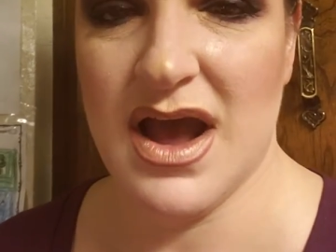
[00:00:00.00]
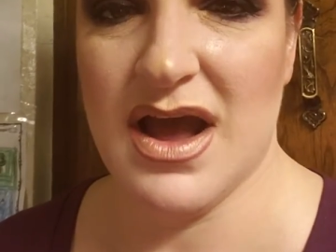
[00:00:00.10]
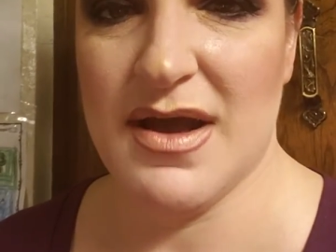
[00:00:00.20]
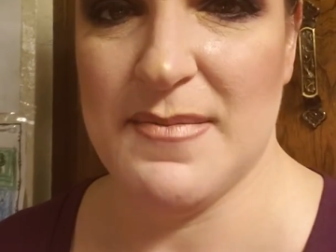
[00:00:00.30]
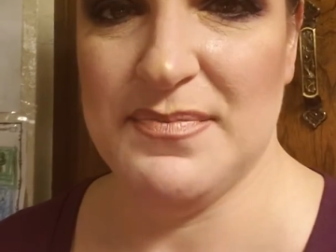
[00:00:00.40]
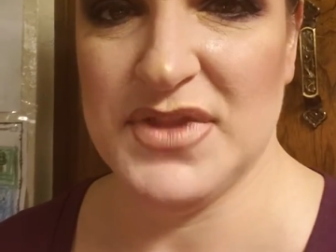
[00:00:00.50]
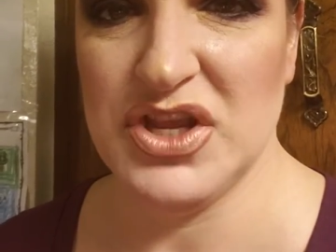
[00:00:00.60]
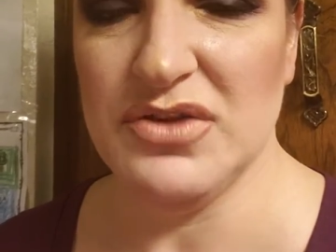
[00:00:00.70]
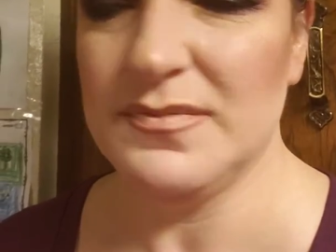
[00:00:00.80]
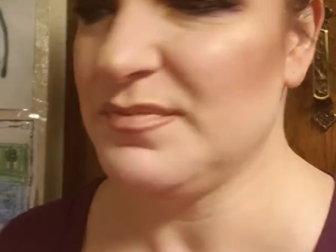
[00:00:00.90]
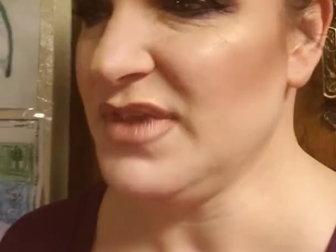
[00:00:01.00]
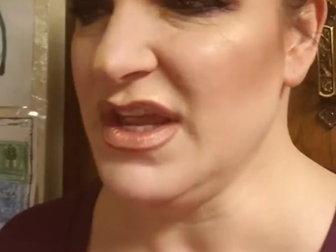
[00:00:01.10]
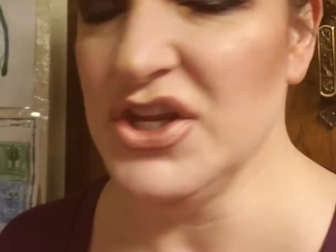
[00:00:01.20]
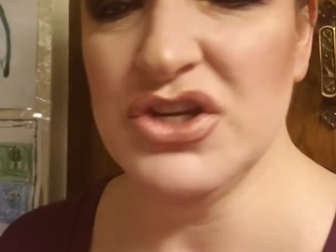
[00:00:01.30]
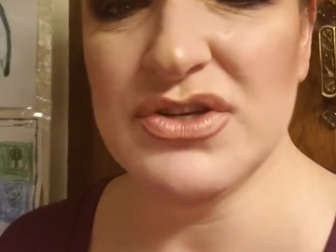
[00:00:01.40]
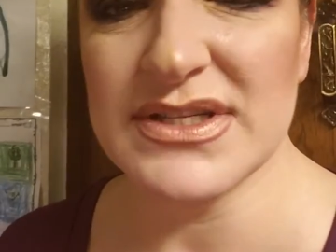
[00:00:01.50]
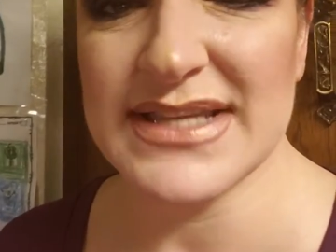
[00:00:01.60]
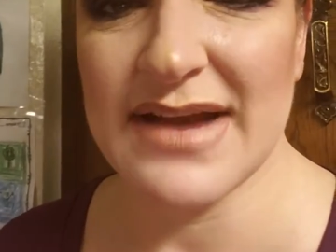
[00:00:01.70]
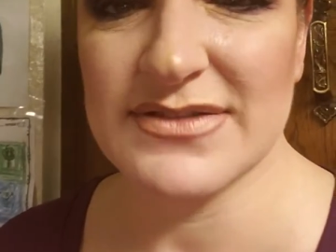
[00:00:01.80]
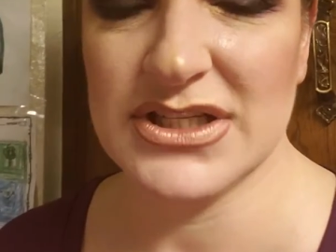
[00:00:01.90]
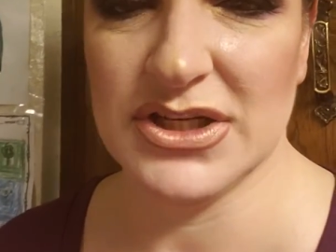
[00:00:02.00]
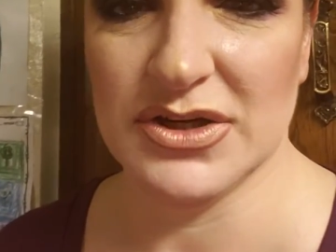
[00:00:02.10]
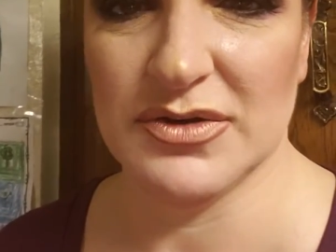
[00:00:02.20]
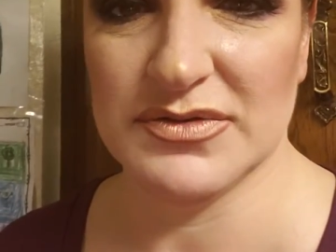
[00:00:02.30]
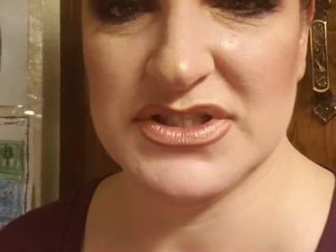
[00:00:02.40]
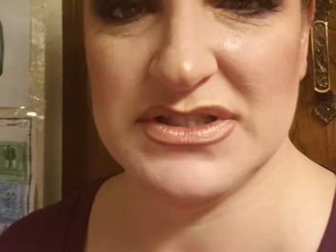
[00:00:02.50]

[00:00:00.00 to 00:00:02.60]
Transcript: You just have to,